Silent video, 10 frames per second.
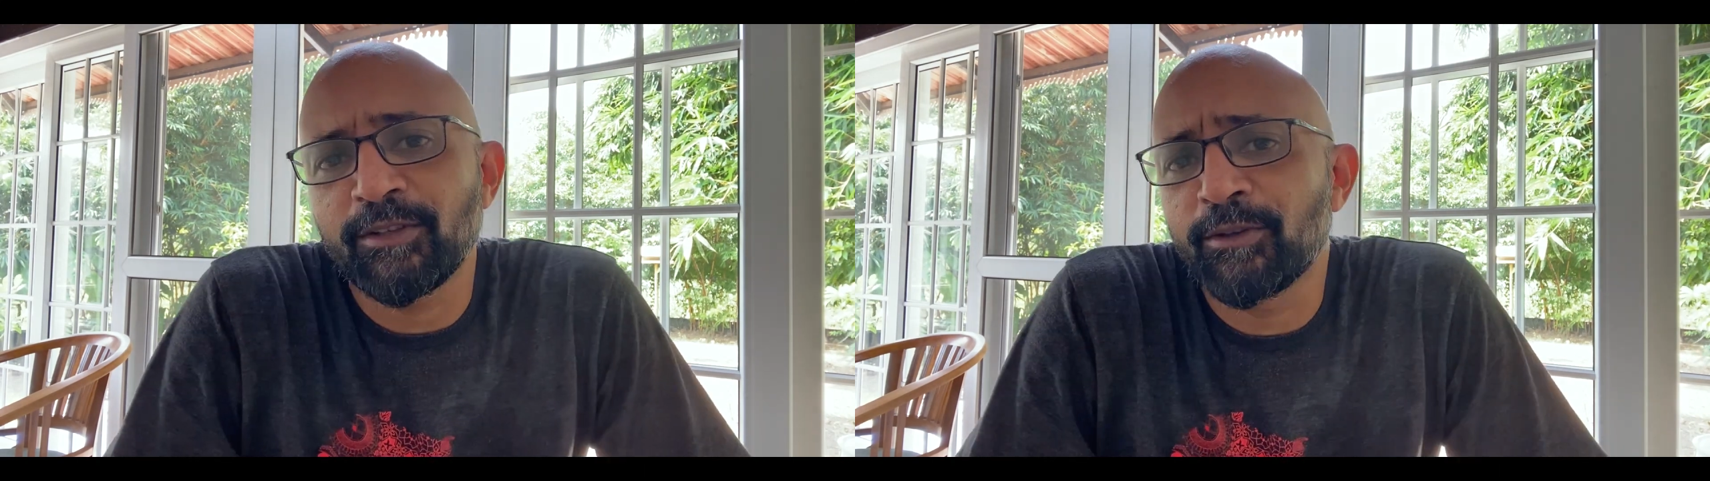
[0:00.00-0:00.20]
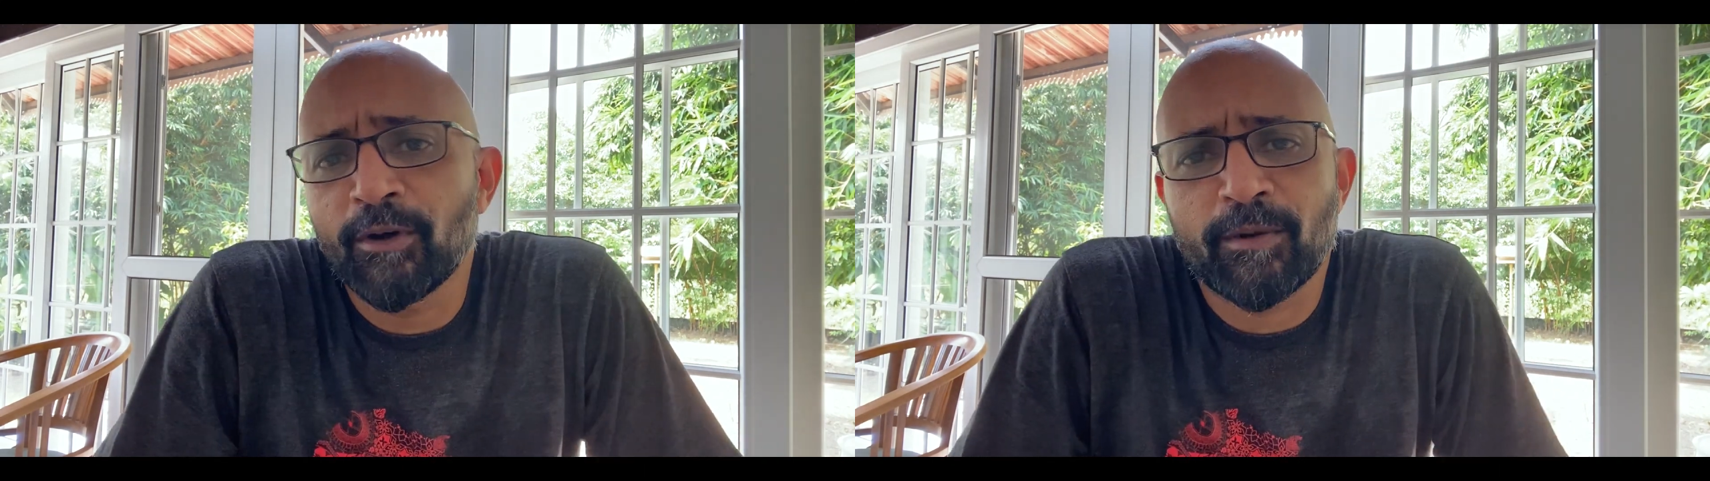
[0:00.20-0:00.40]

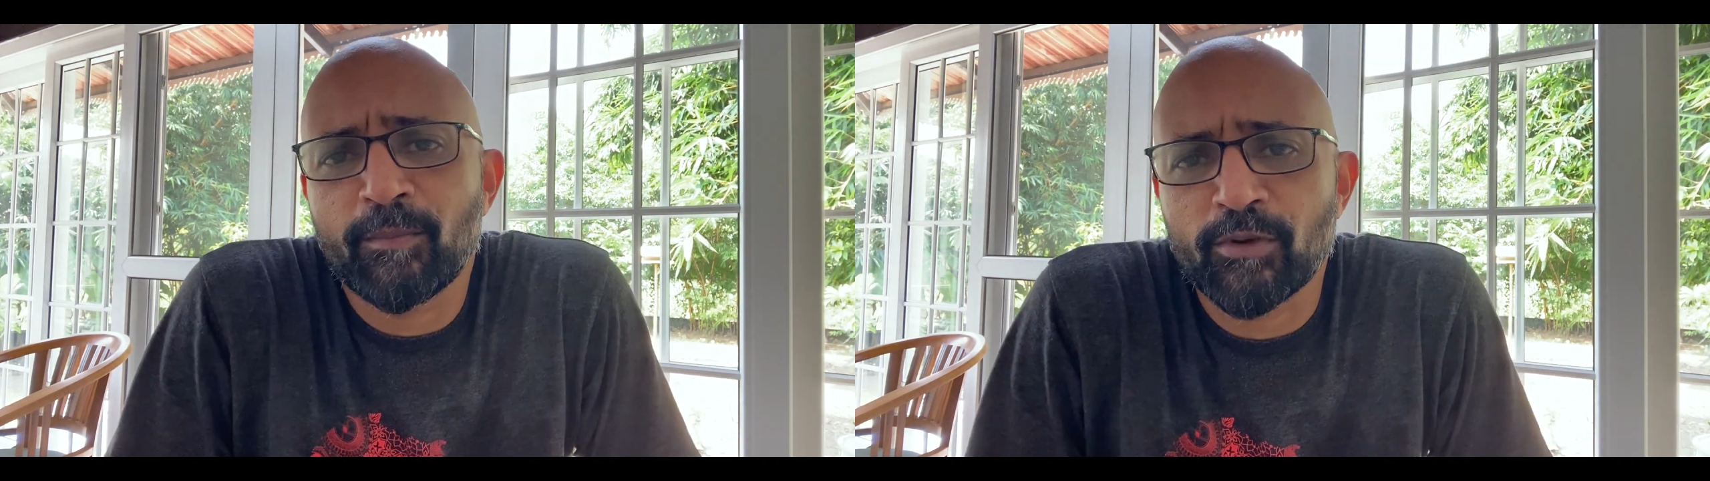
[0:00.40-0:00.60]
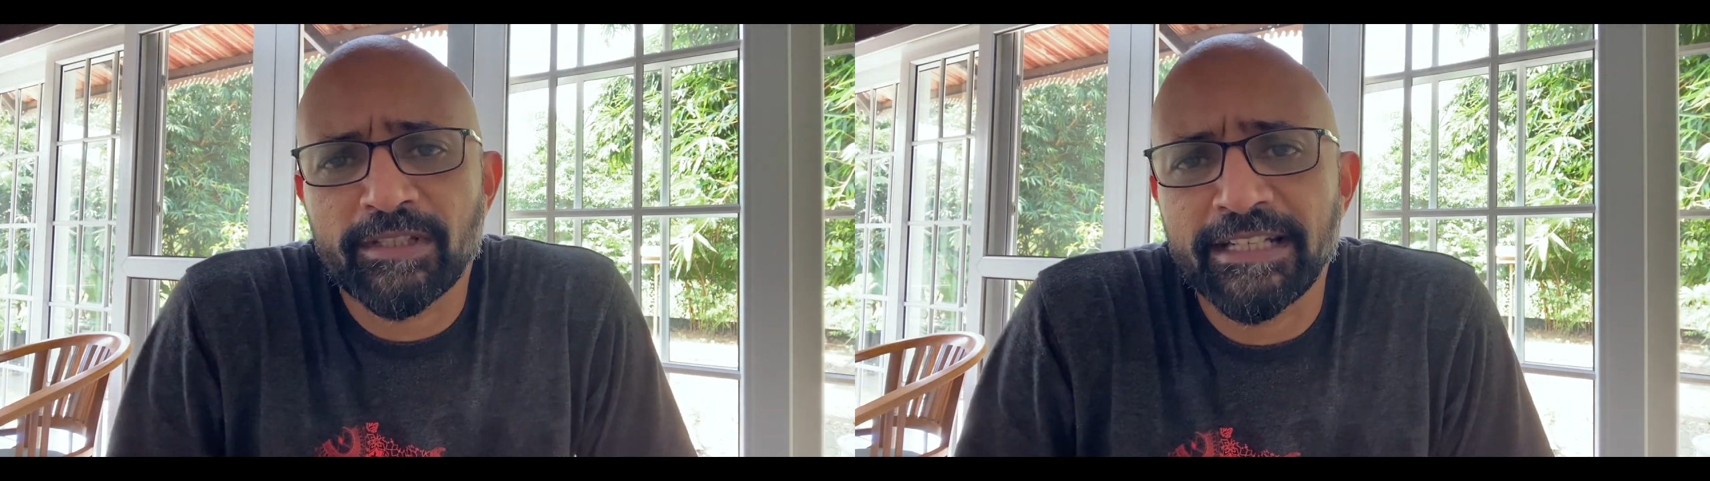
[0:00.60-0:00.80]
you're
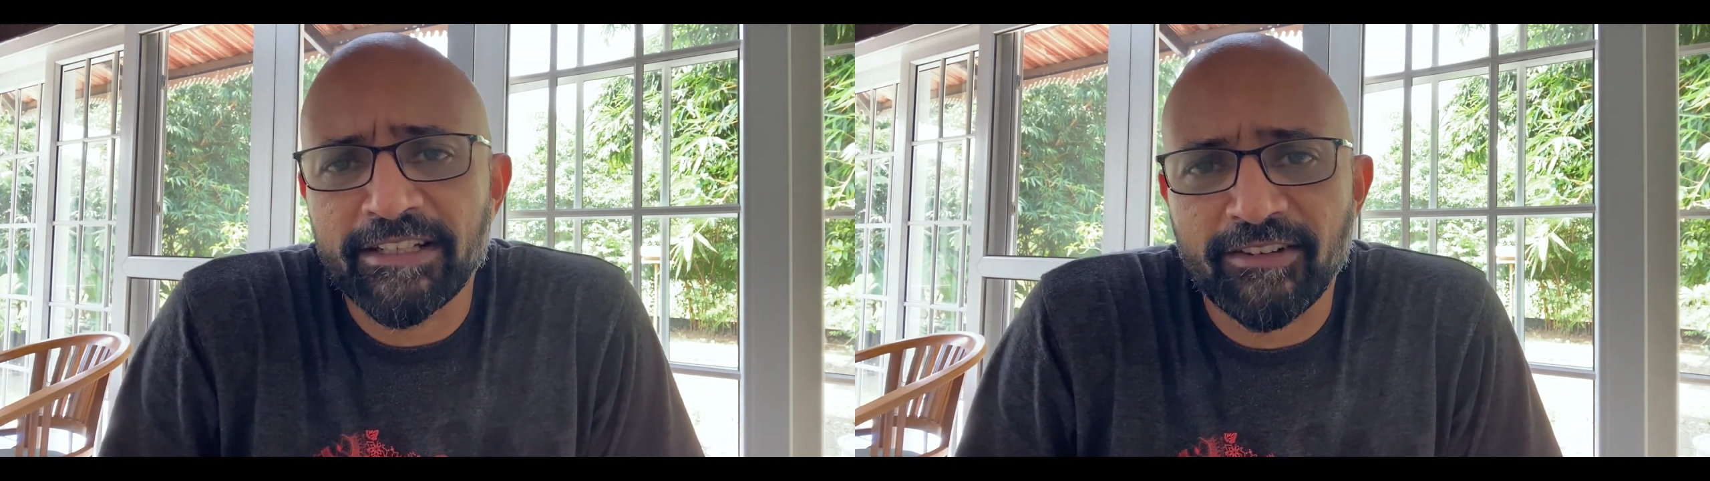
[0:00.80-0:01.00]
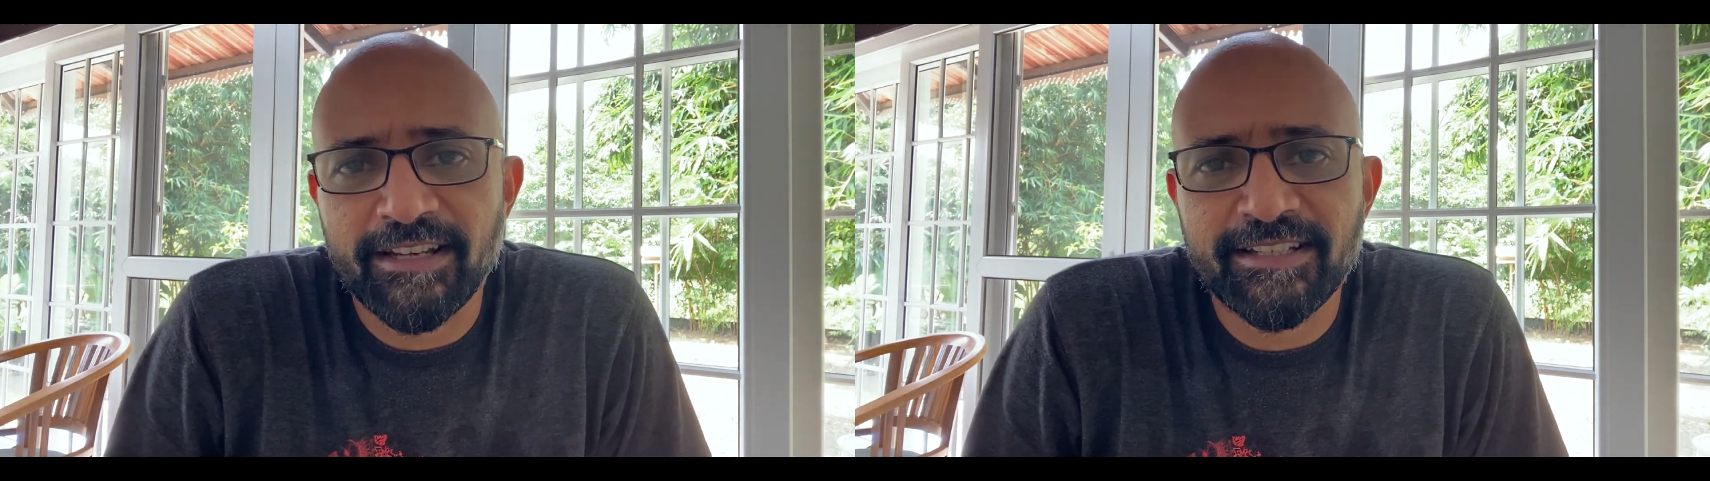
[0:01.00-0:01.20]
mostly
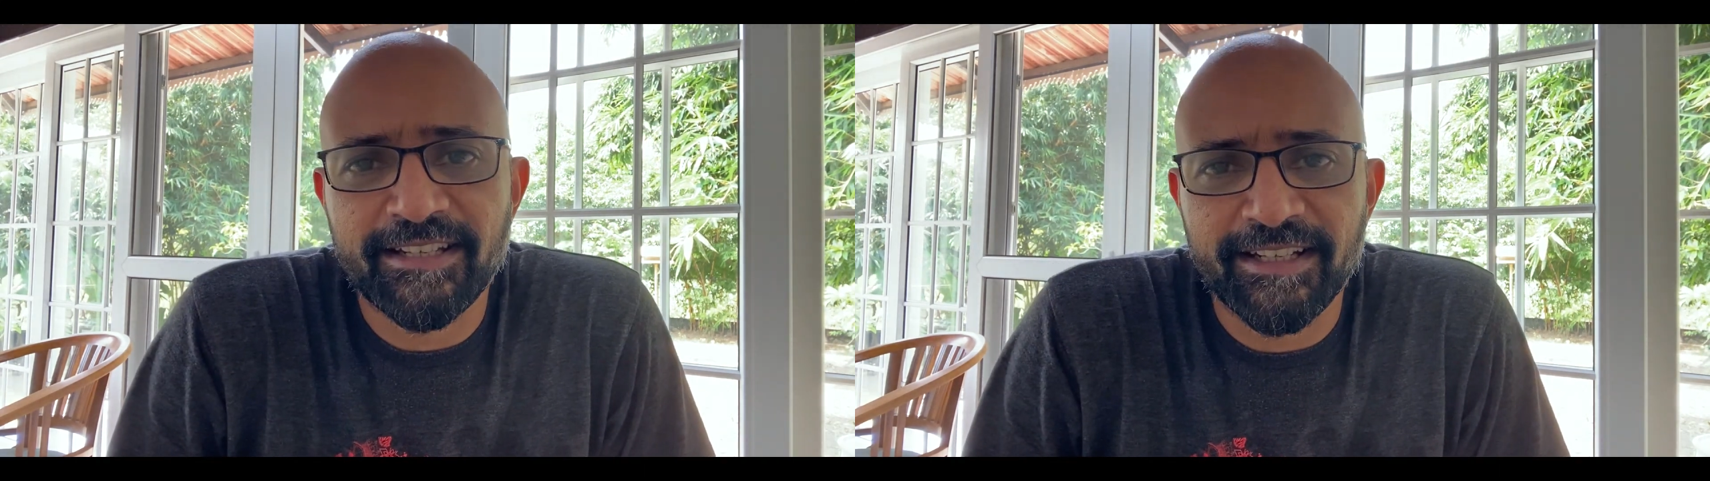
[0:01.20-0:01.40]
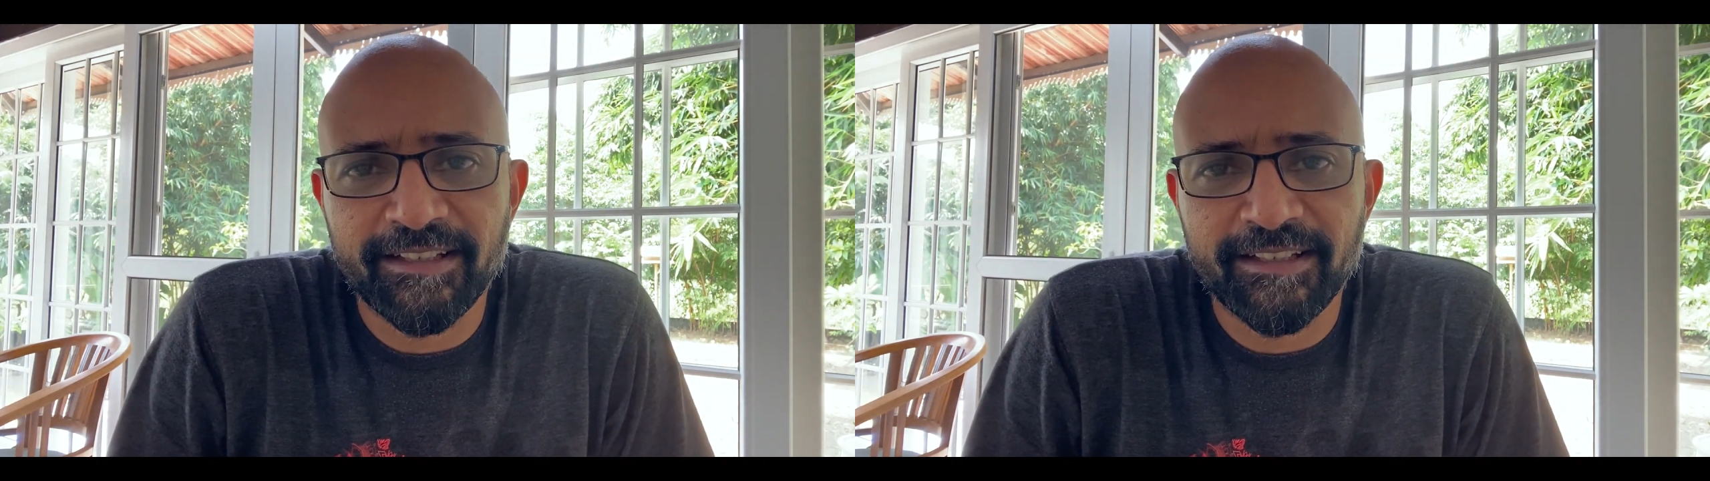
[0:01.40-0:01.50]
interested